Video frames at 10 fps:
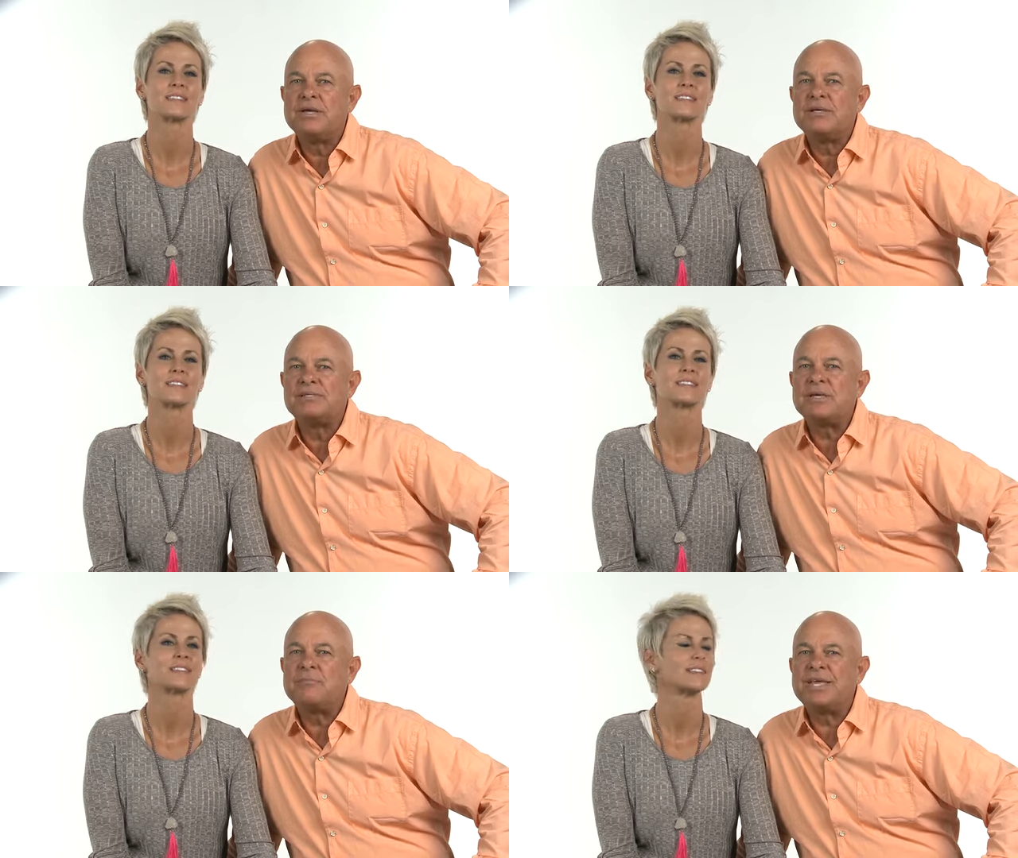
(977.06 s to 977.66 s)

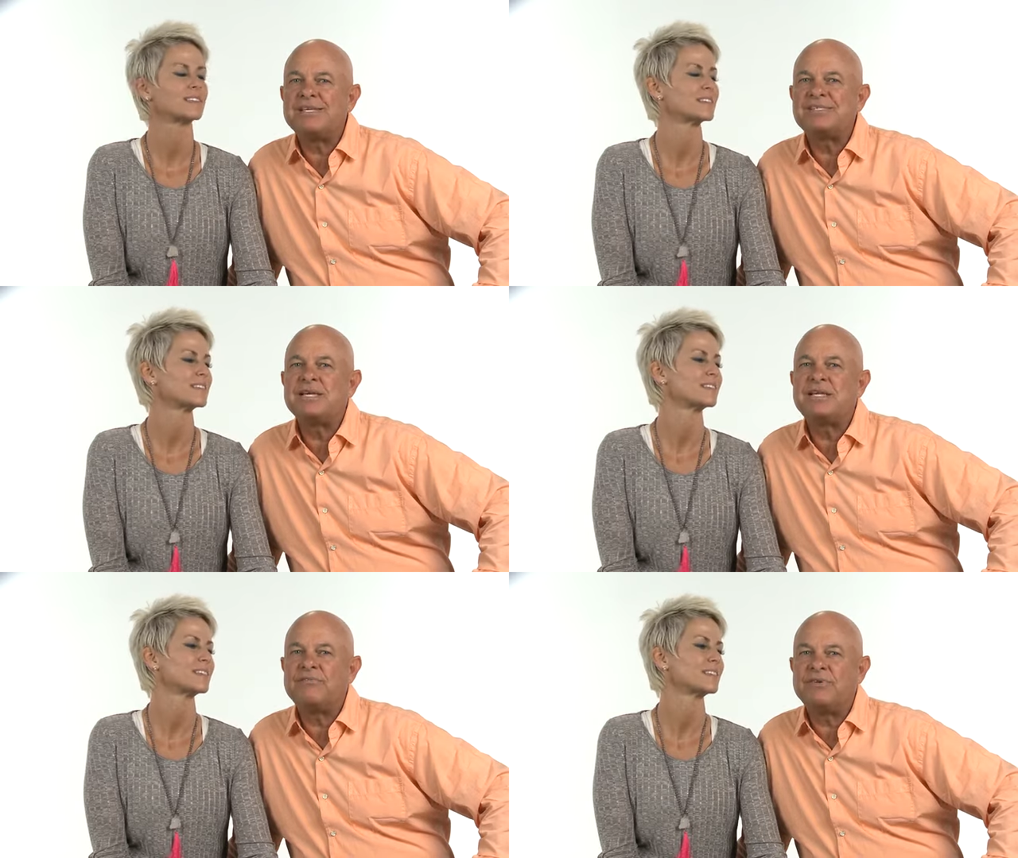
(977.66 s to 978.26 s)
Speaker 1: Something
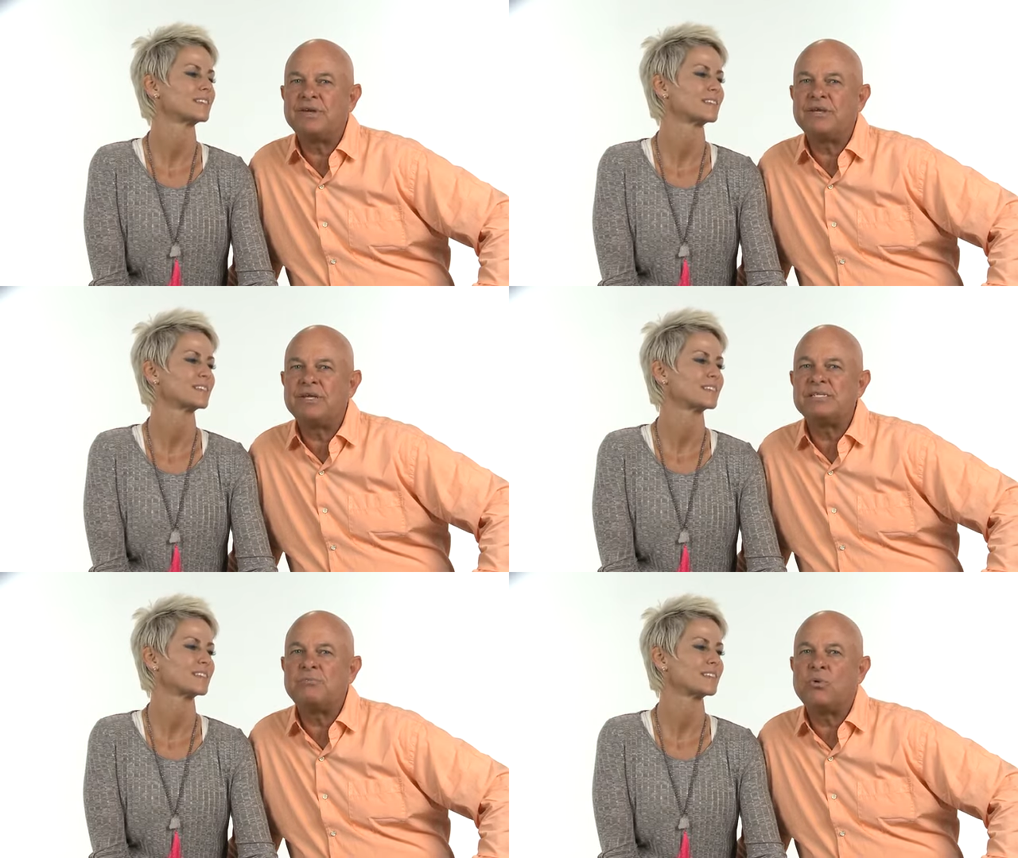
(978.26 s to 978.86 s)
significant
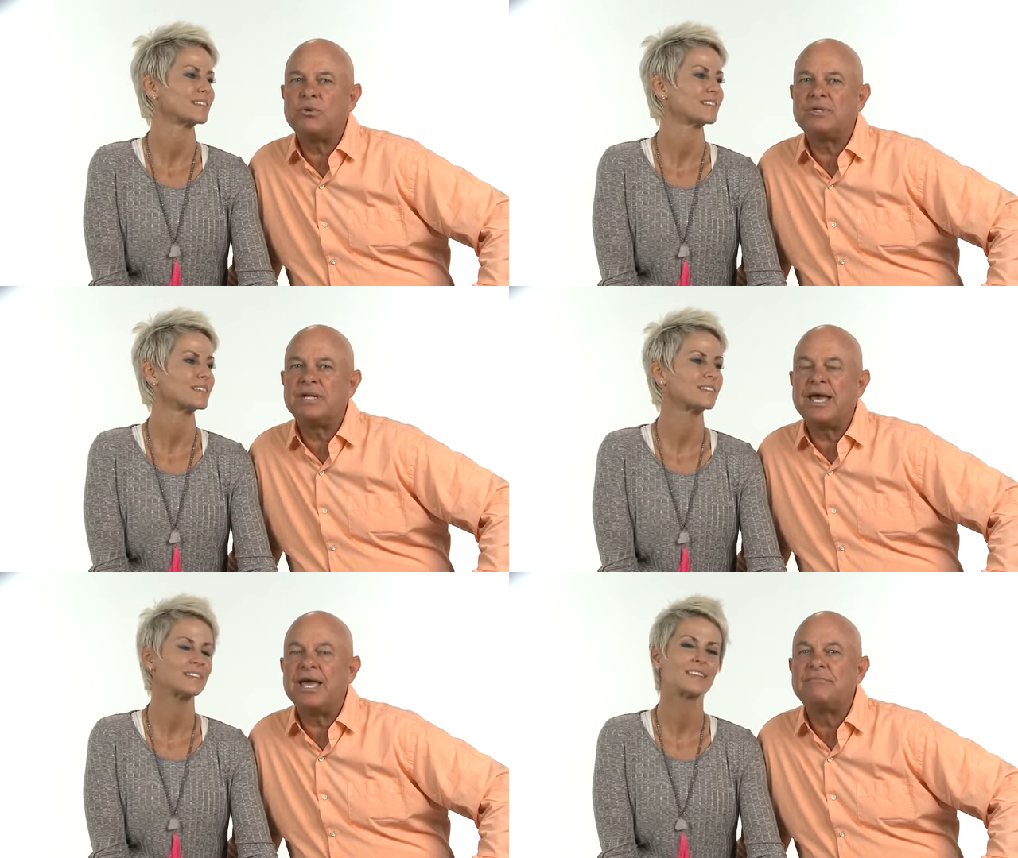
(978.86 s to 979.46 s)
is born
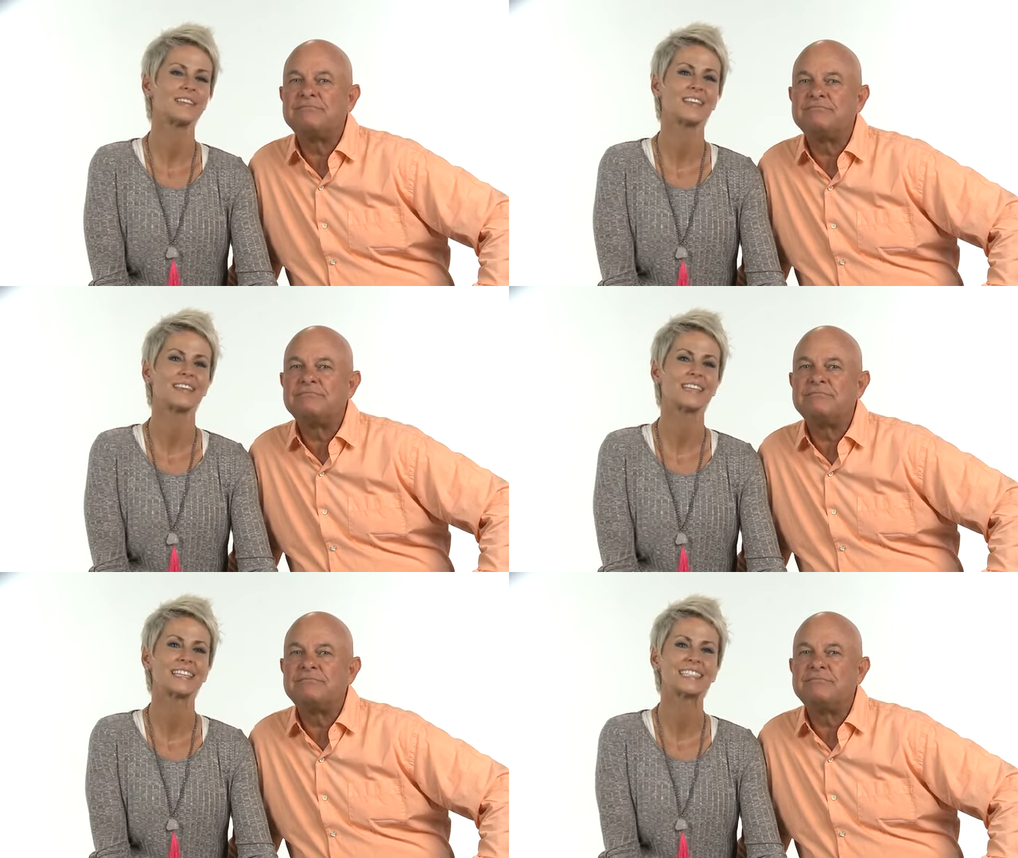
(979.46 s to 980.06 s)
today.
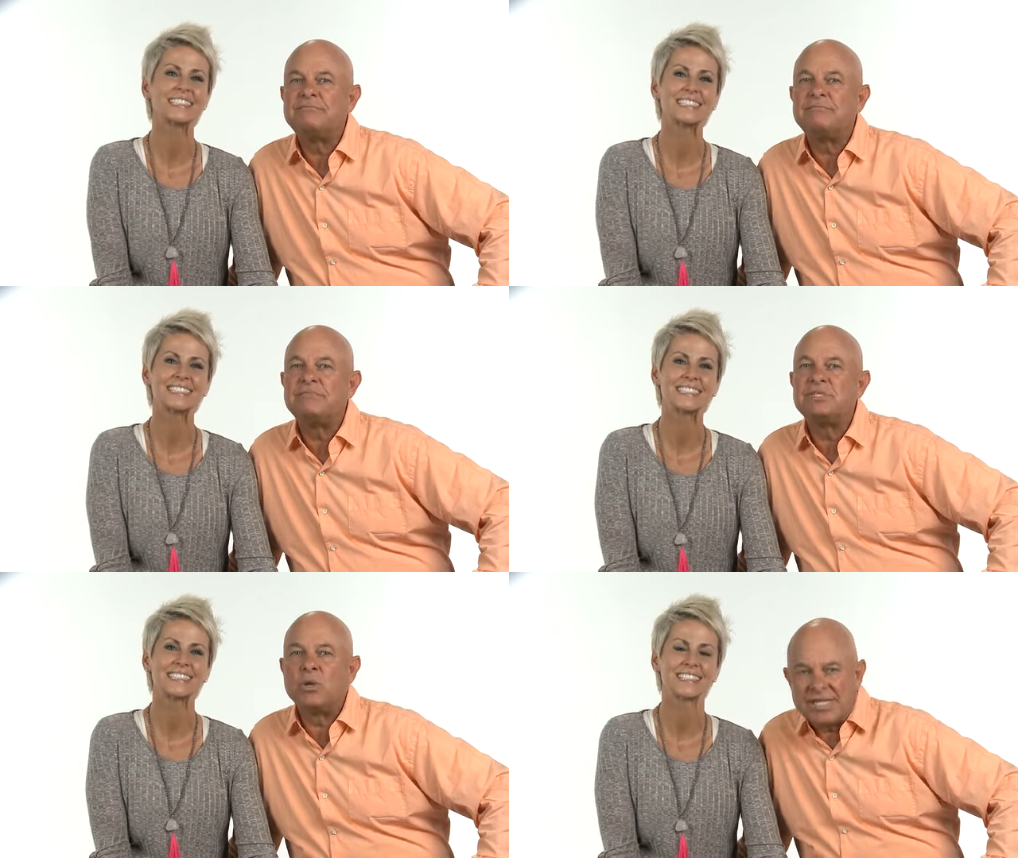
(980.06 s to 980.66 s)

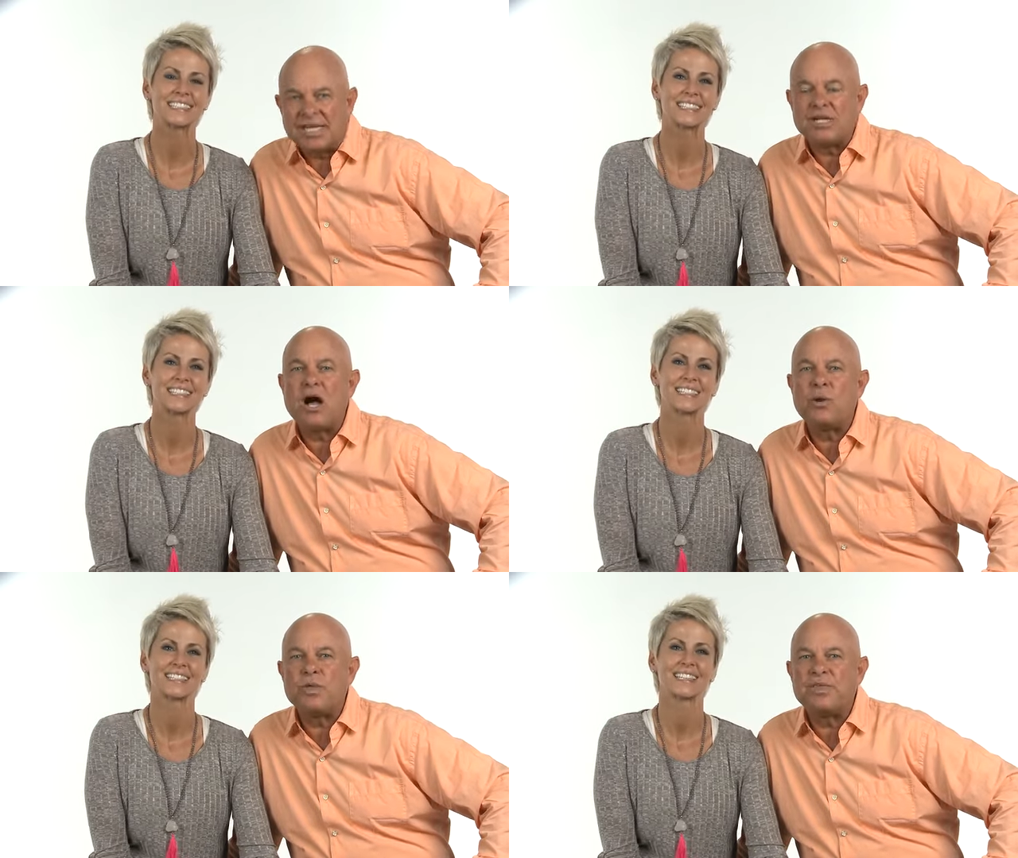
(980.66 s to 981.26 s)
So let's get
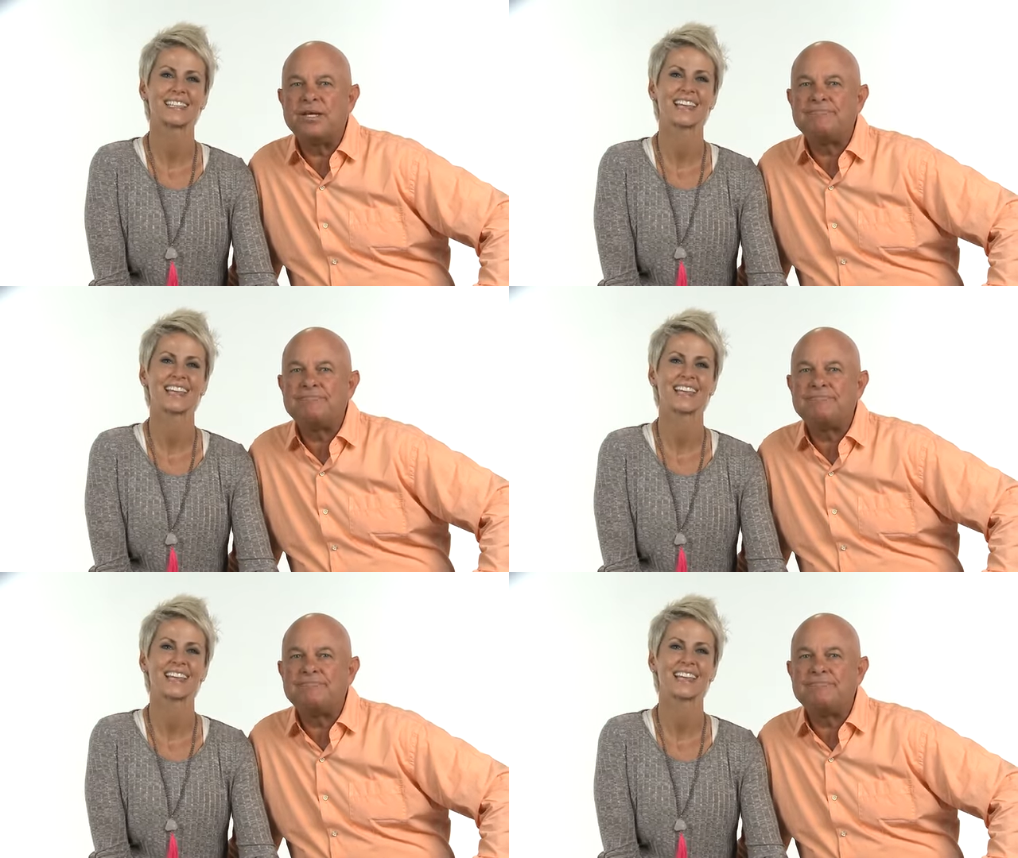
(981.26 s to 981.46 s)
on with it.